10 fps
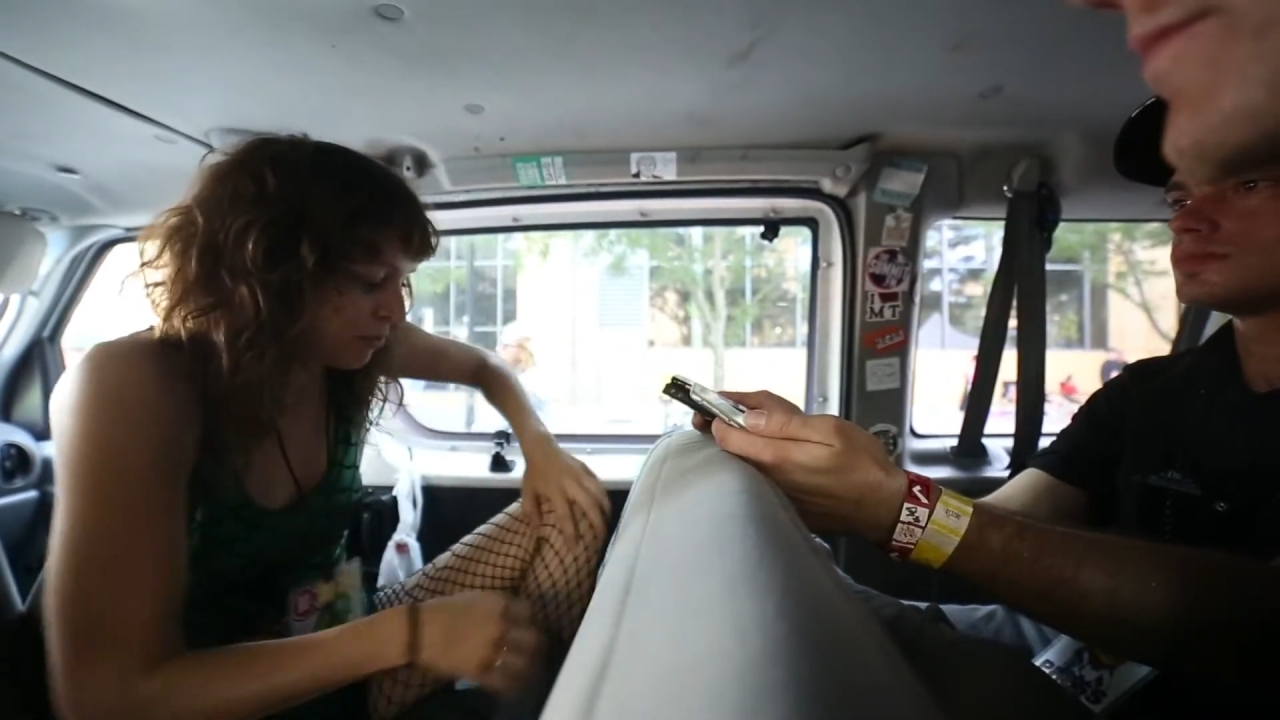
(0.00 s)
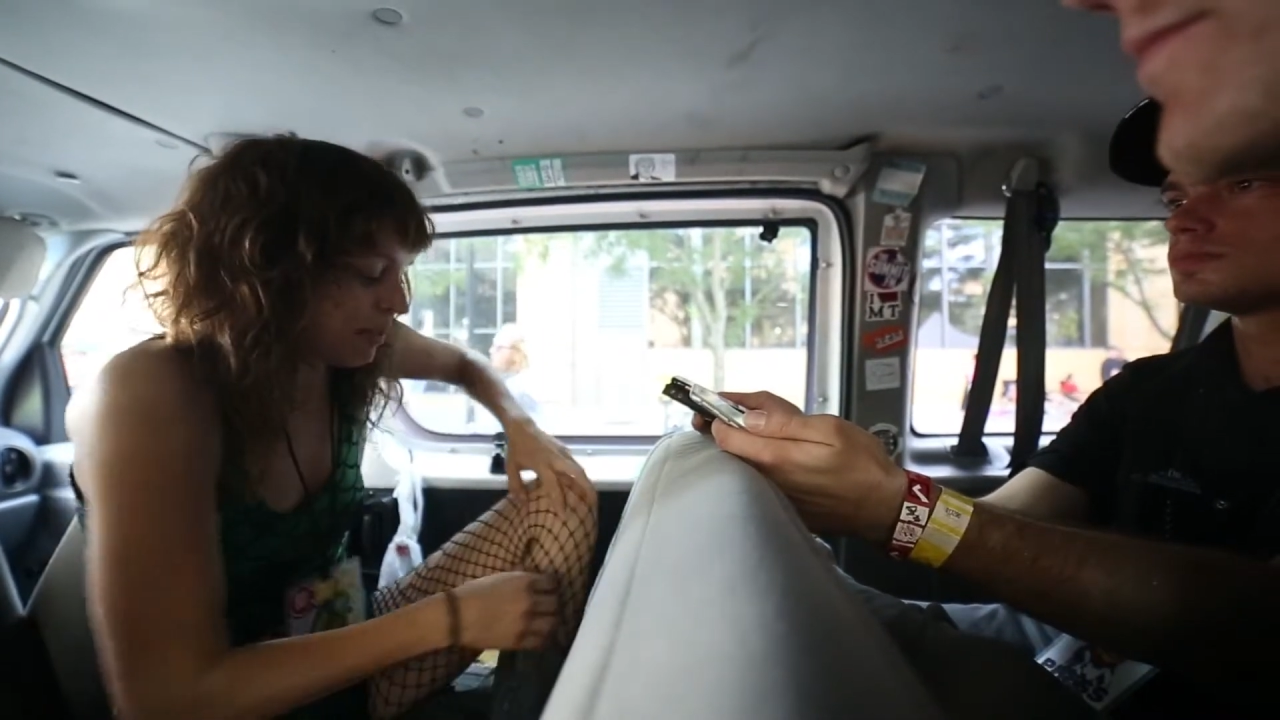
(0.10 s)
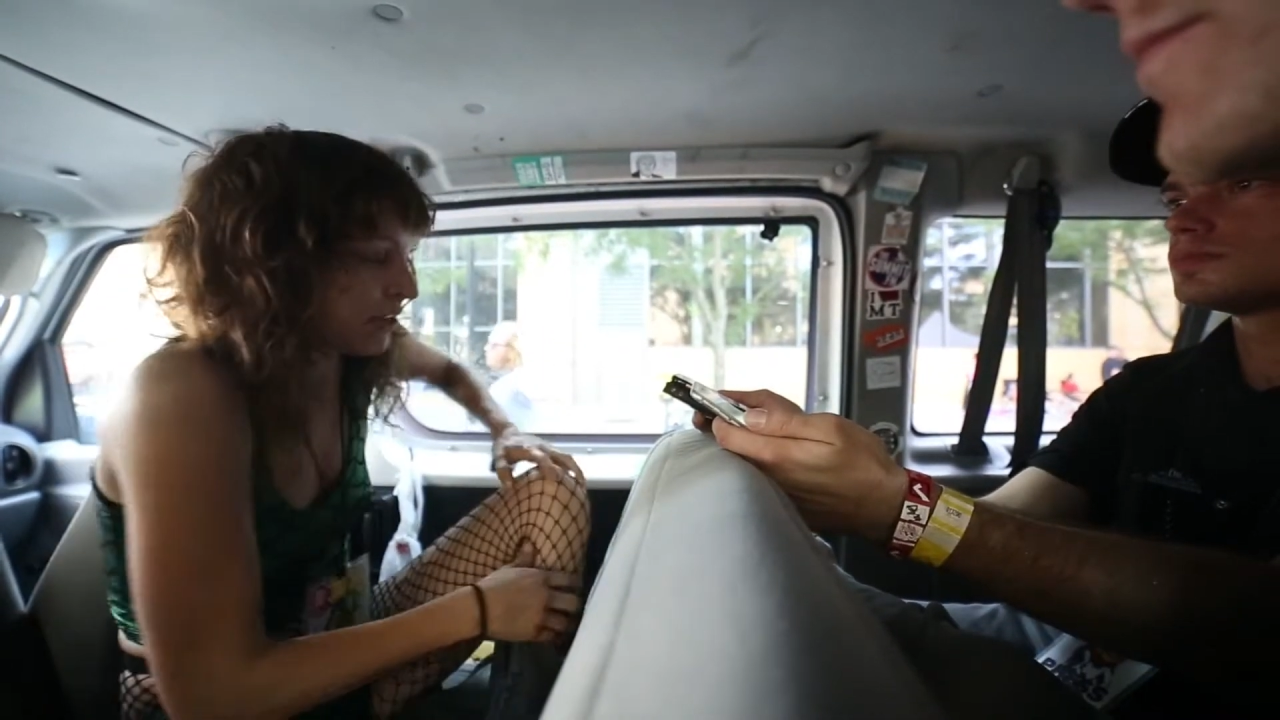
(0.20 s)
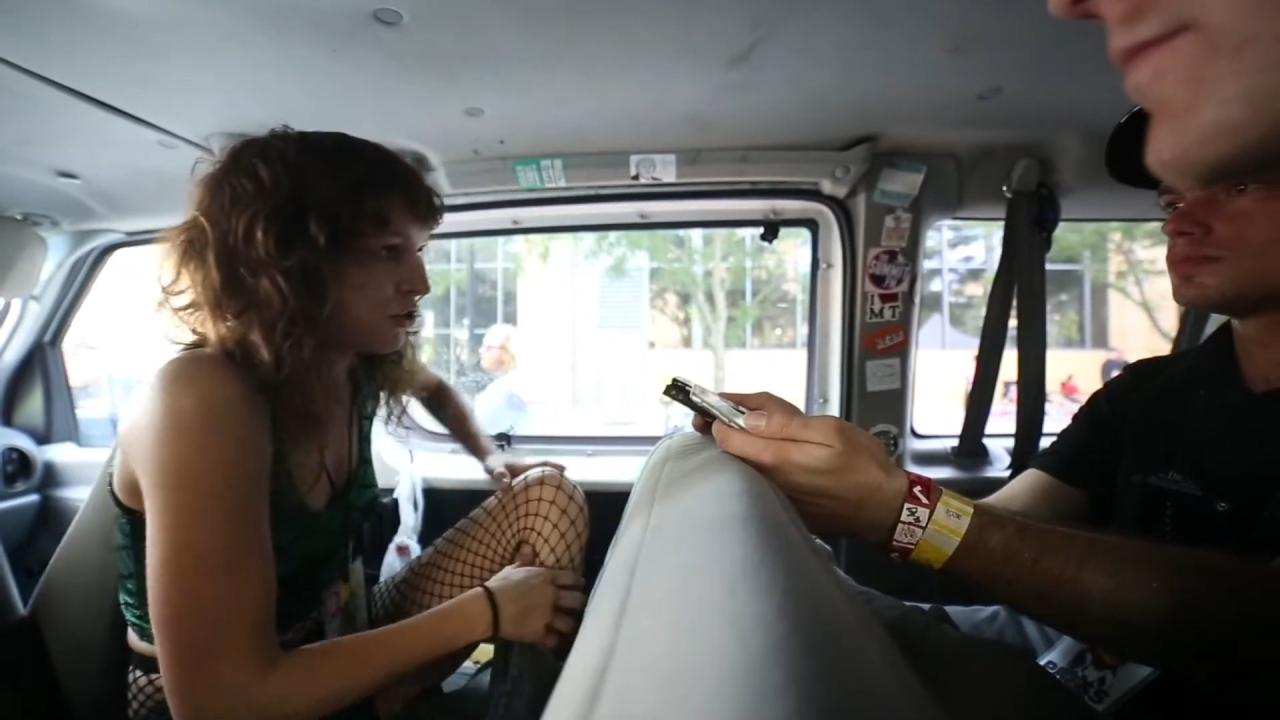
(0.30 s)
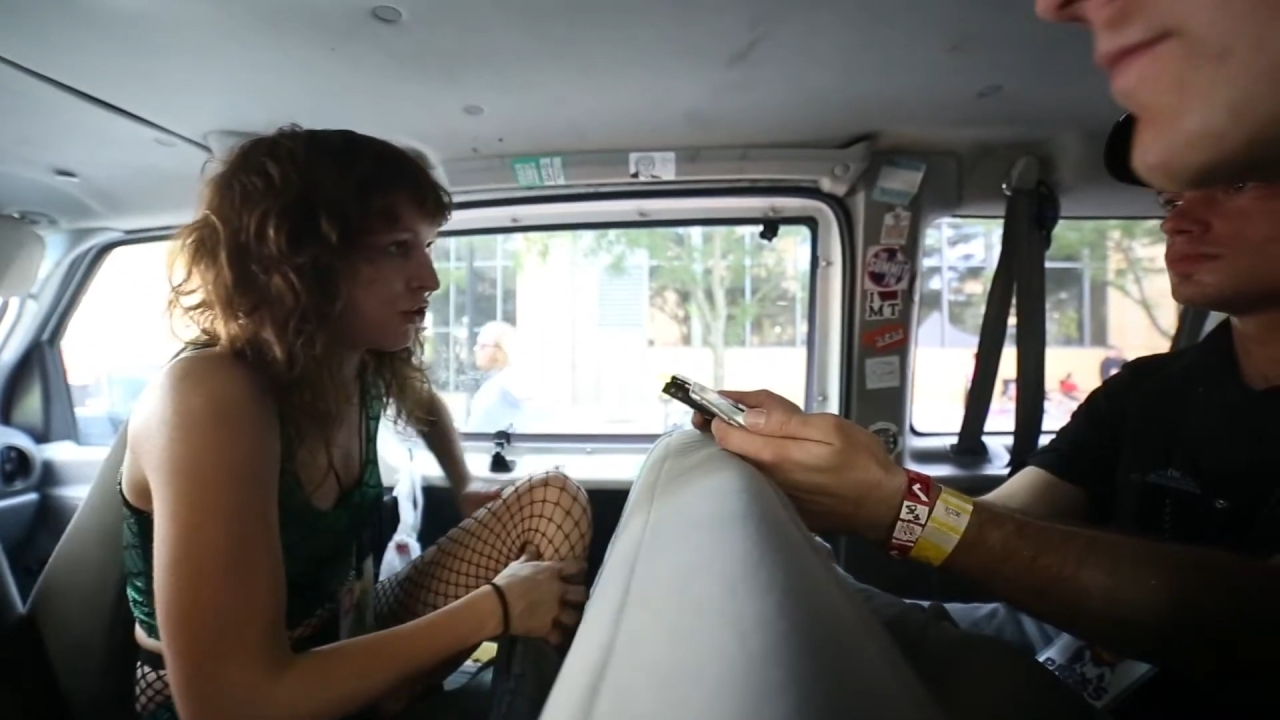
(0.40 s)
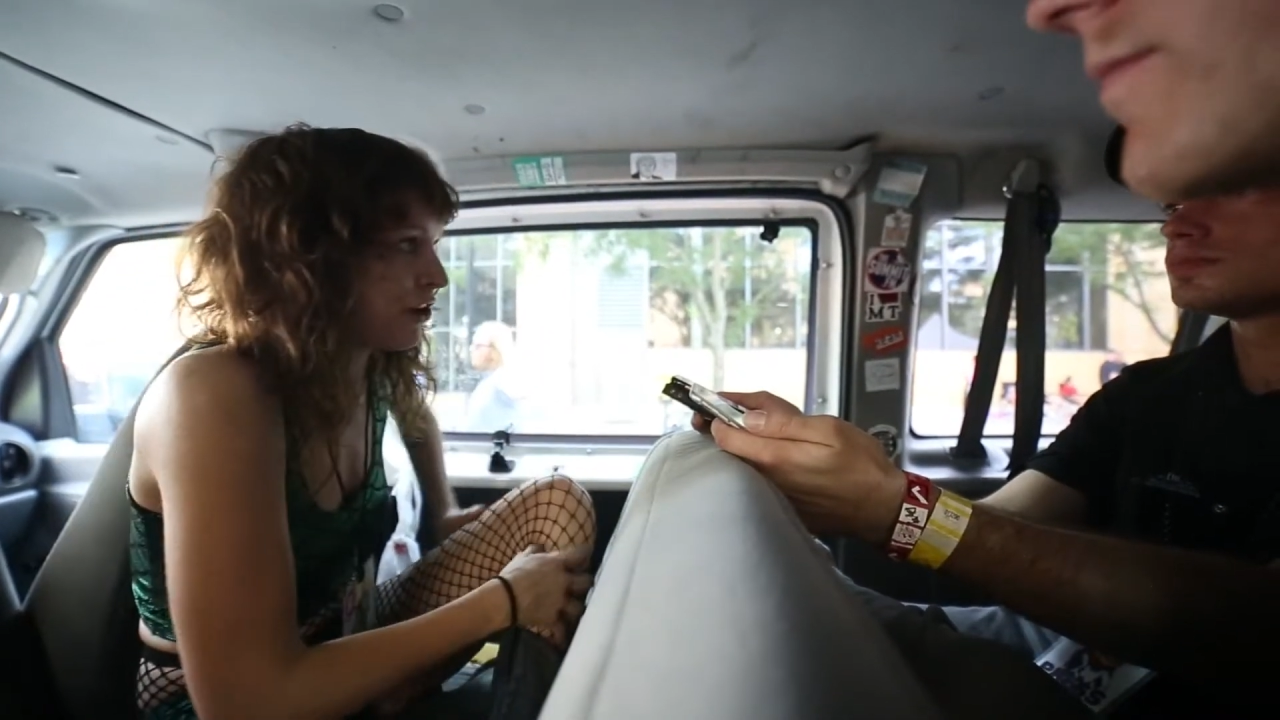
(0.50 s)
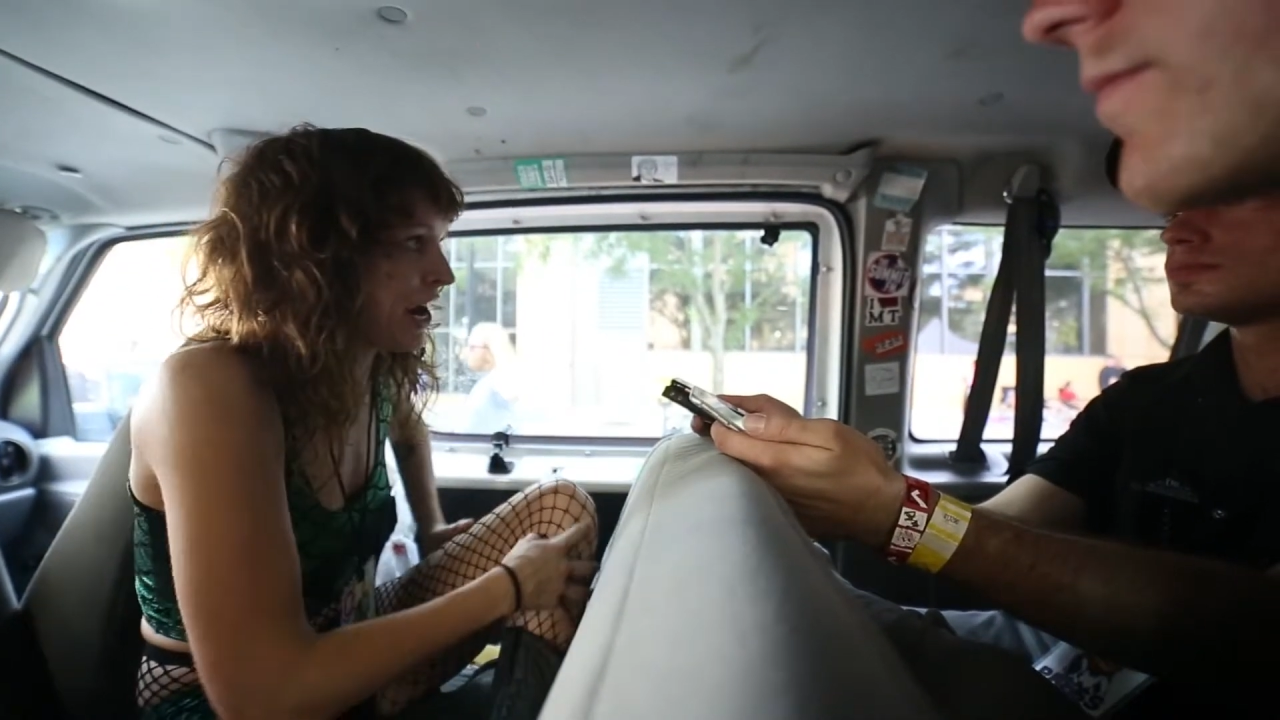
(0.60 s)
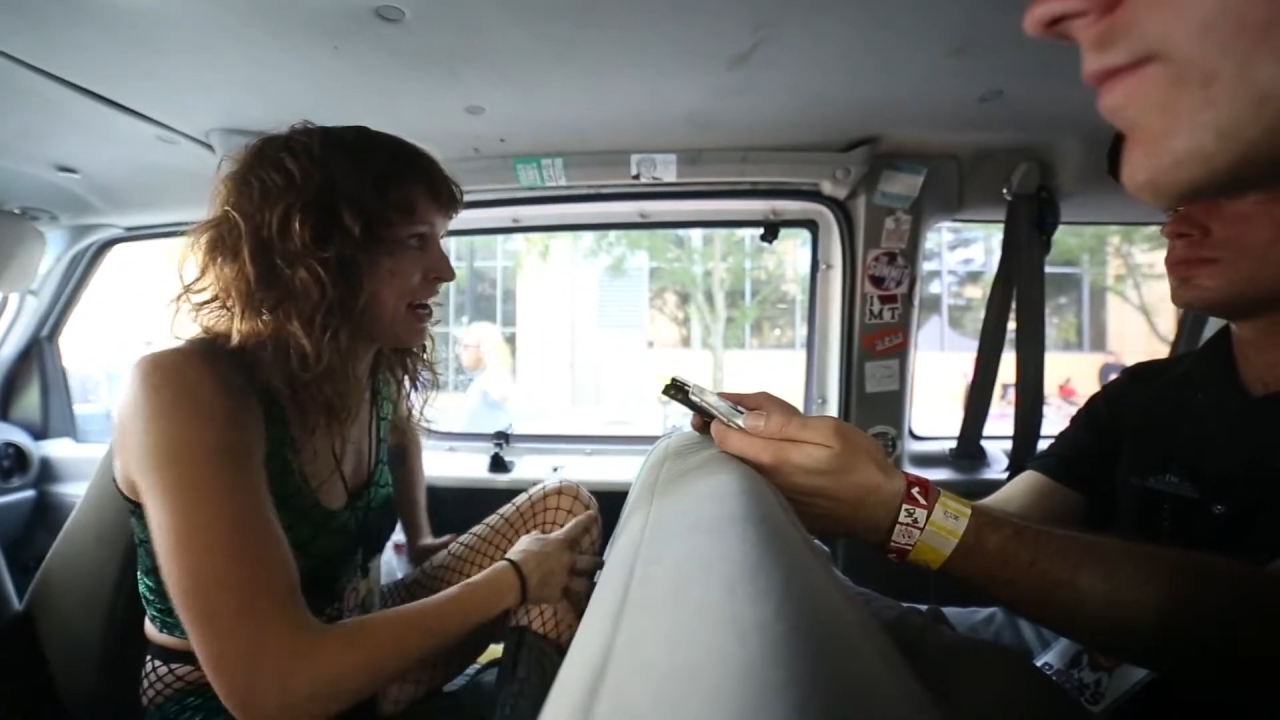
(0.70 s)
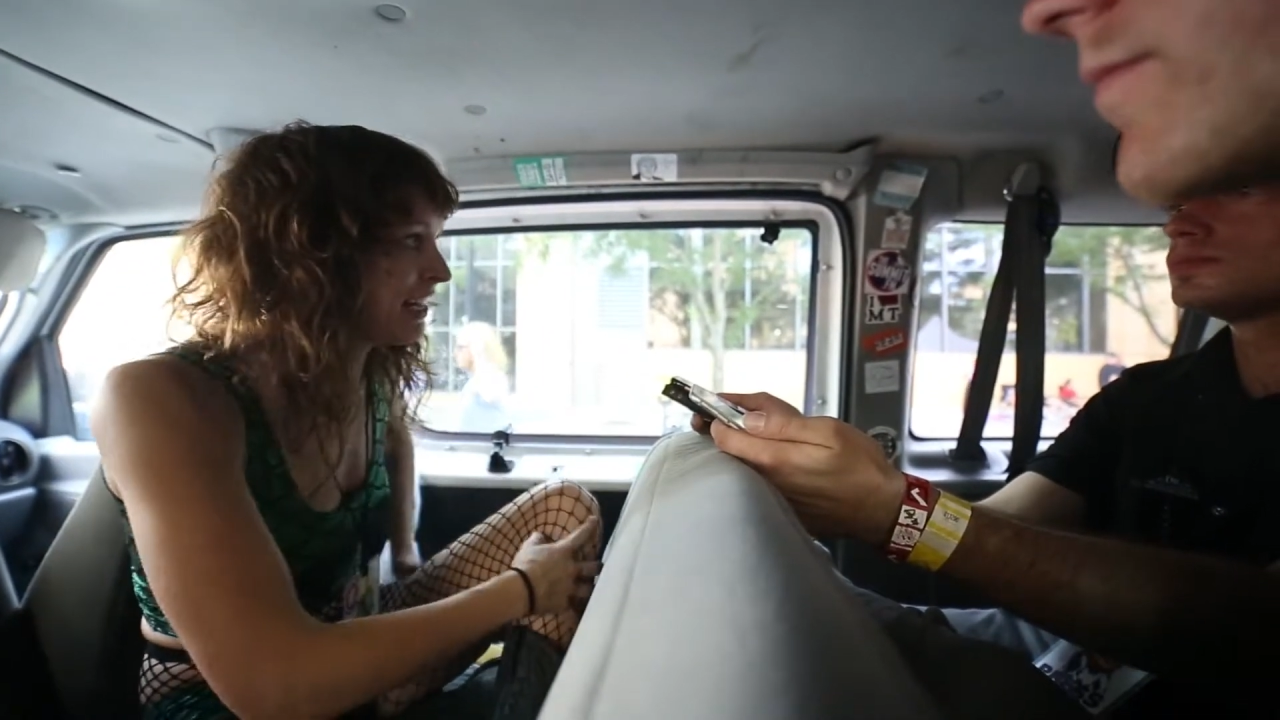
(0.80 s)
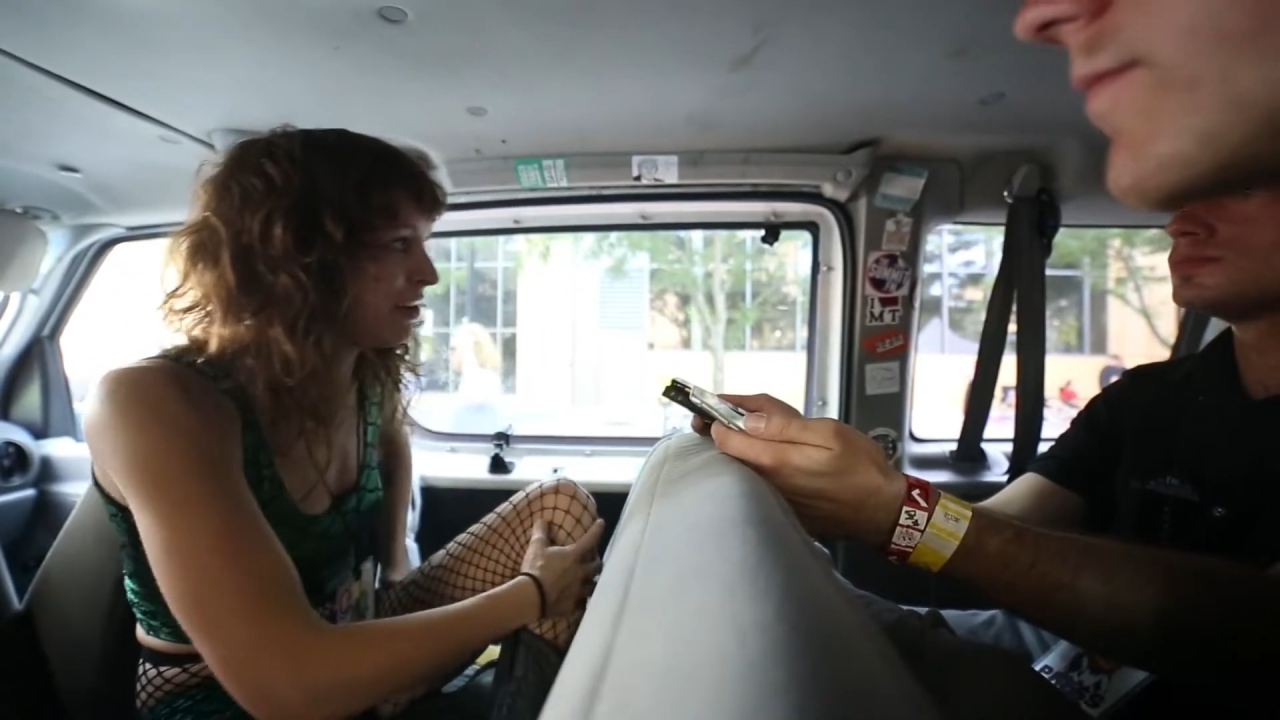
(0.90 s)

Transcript: to be a trade